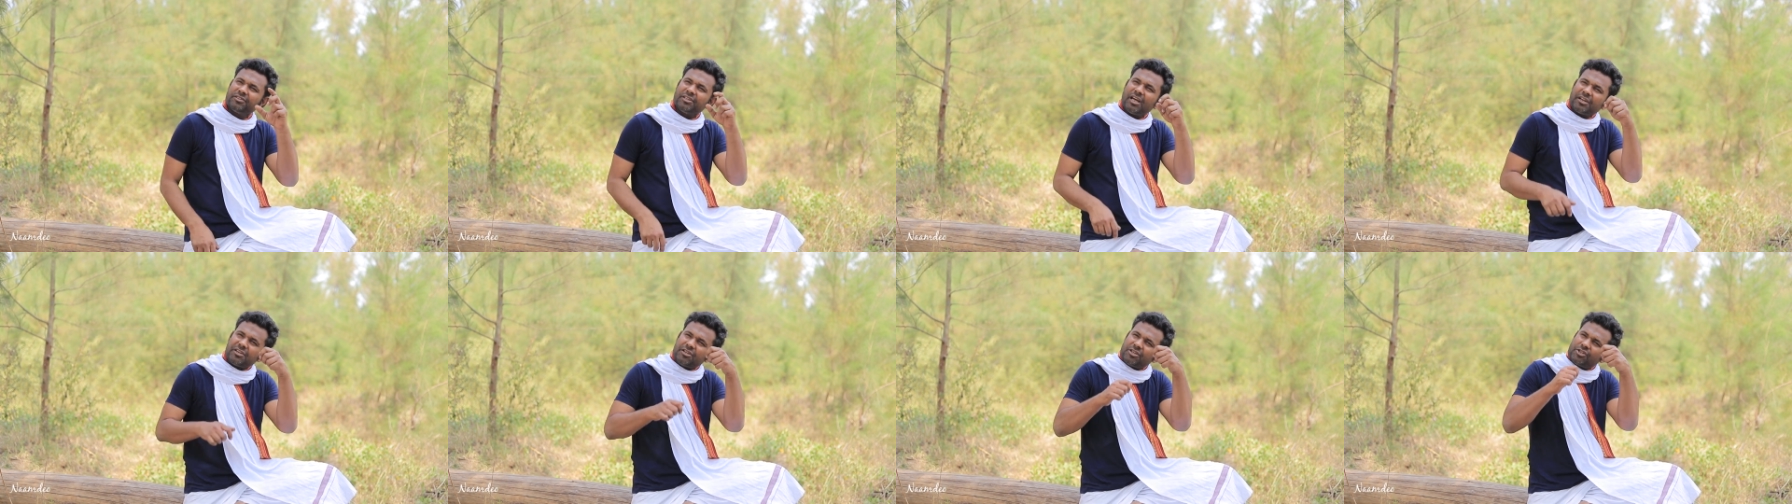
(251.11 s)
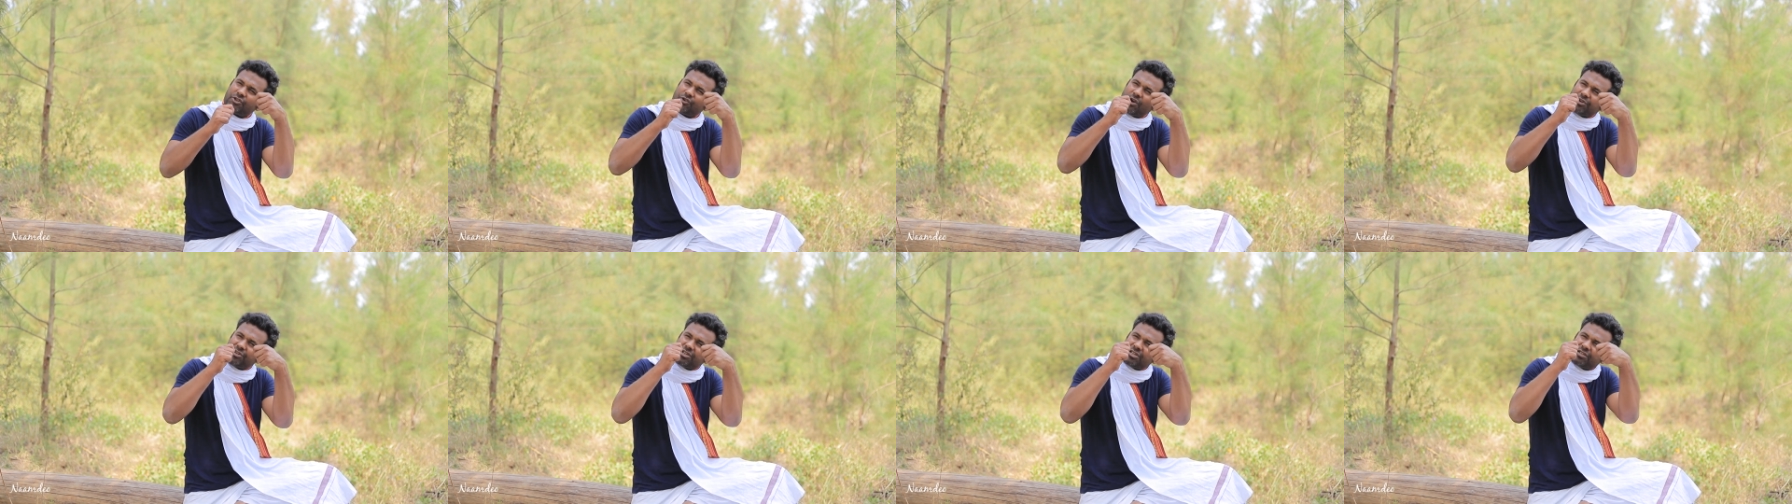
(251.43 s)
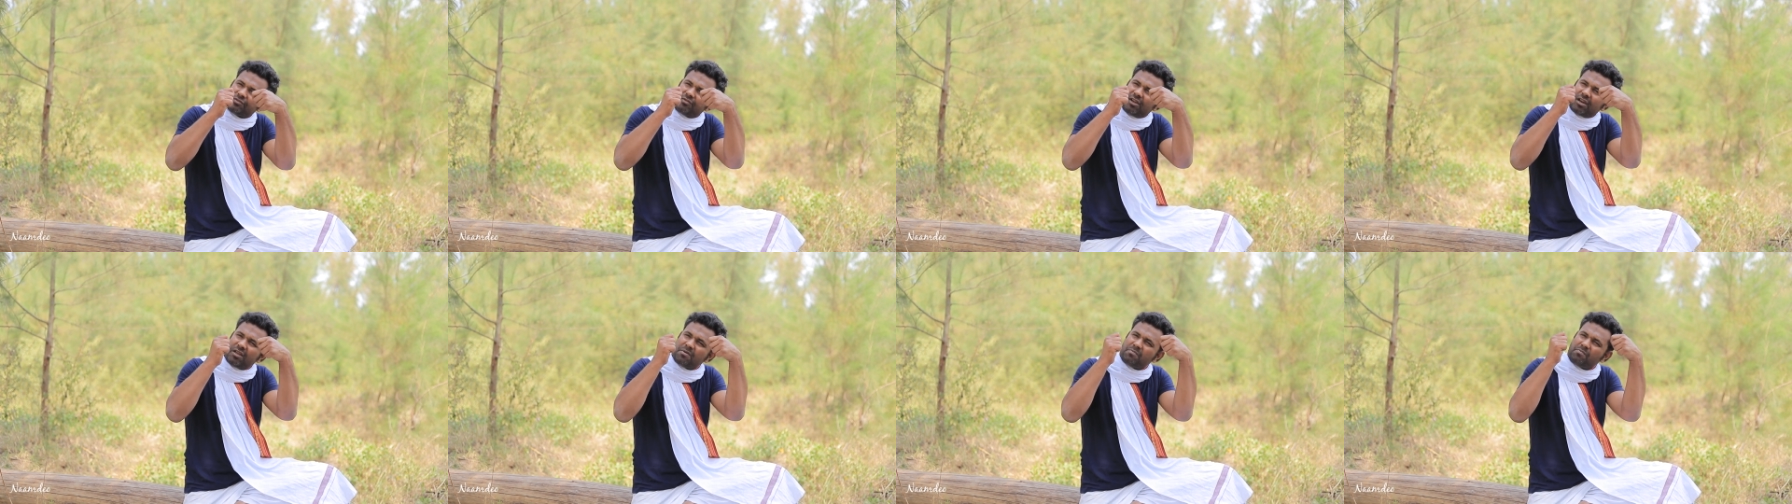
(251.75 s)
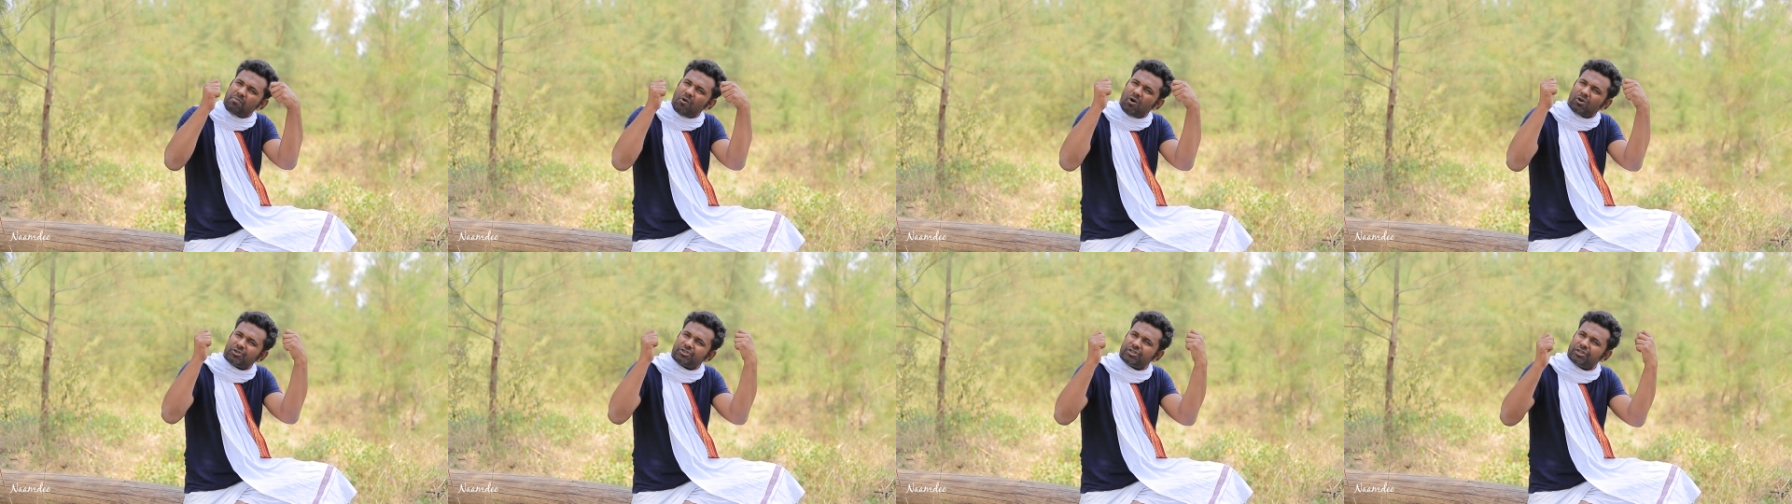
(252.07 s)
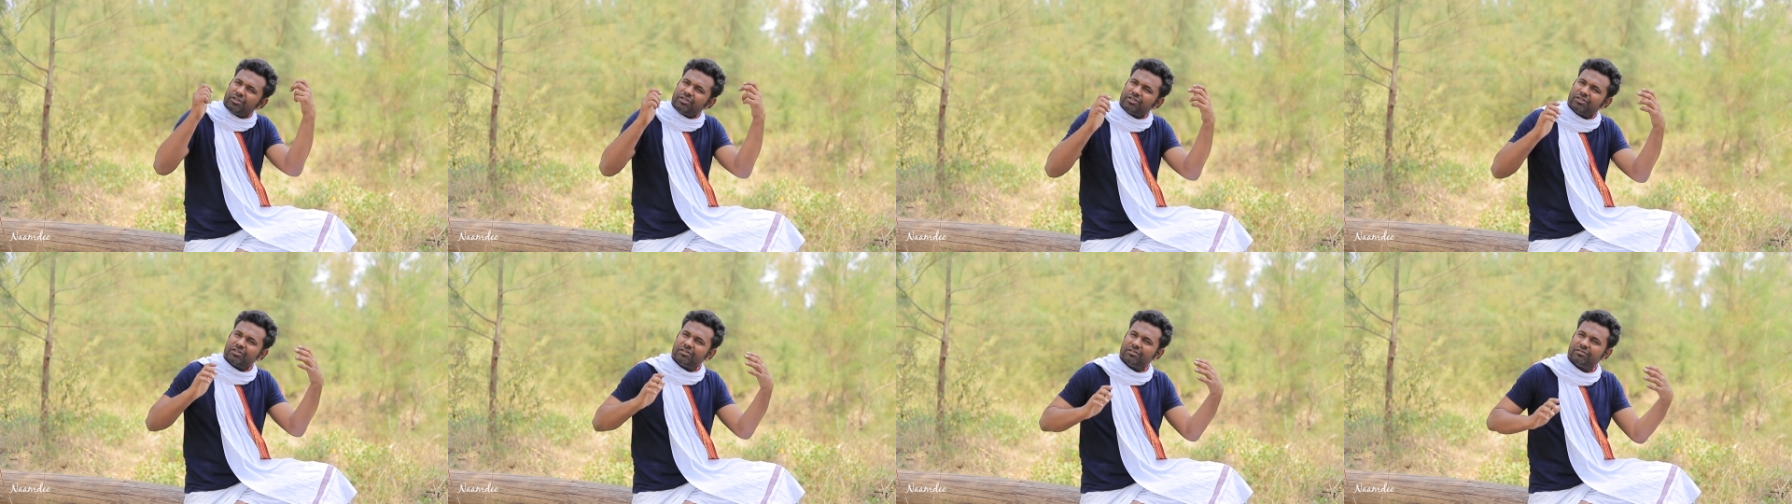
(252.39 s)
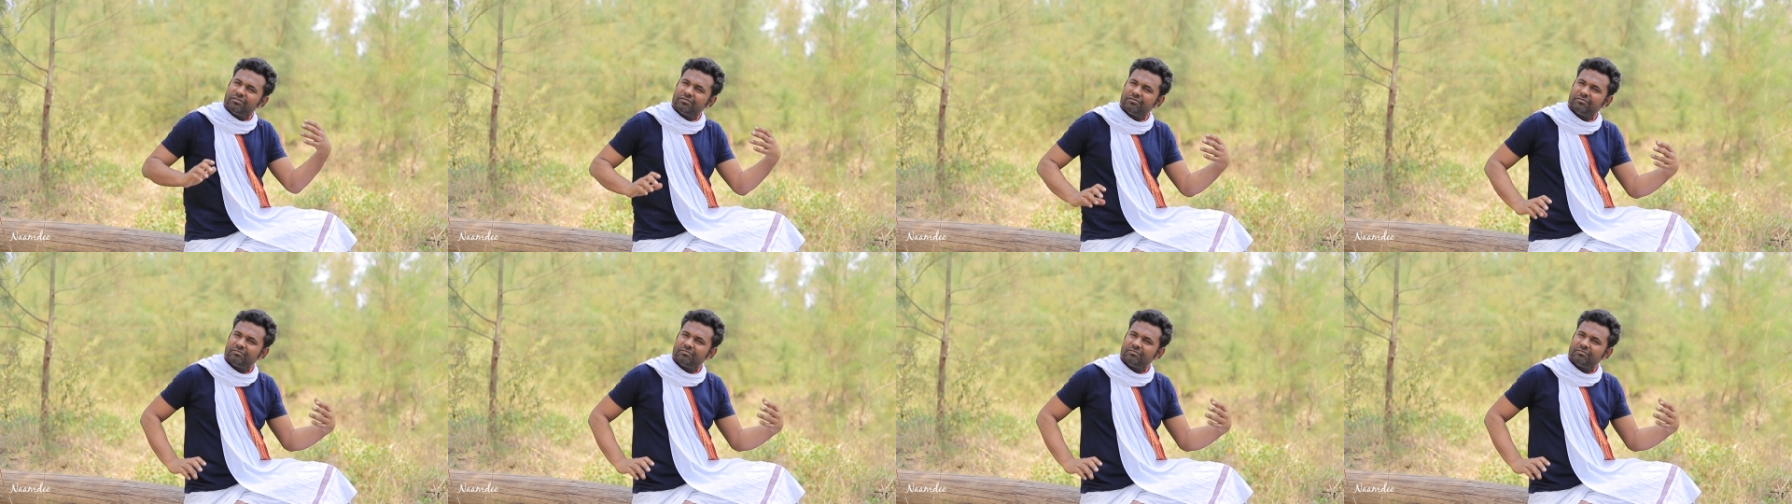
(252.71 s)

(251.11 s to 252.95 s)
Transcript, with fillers: That stretch is very important.